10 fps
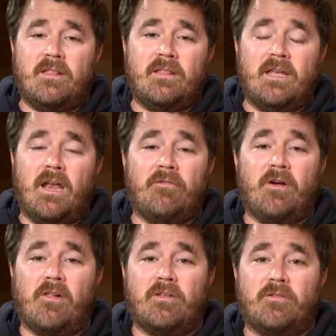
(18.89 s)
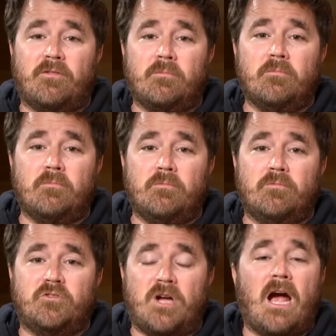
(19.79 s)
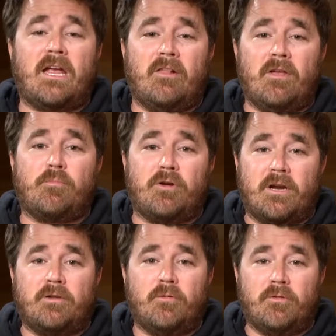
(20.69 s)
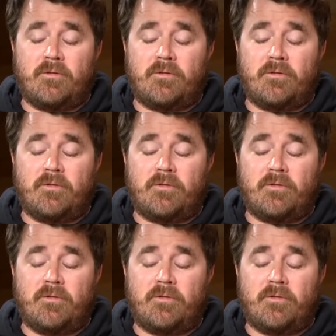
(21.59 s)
the NFL is shockingly predictable.